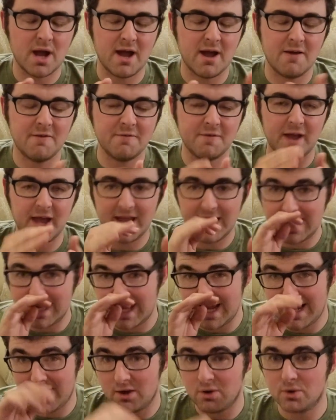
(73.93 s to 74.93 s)
have a
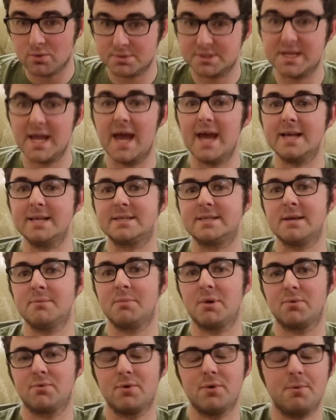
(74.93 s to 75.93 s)
layout upstairs in
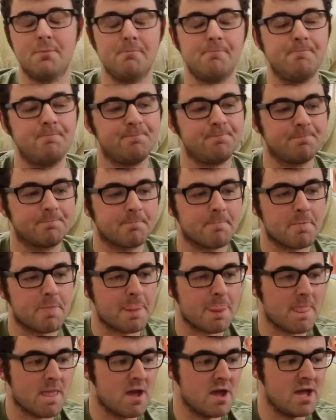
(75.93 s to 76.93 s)
my room,
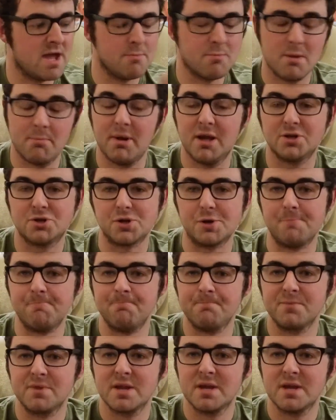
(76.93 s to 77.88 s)
in my bedroom.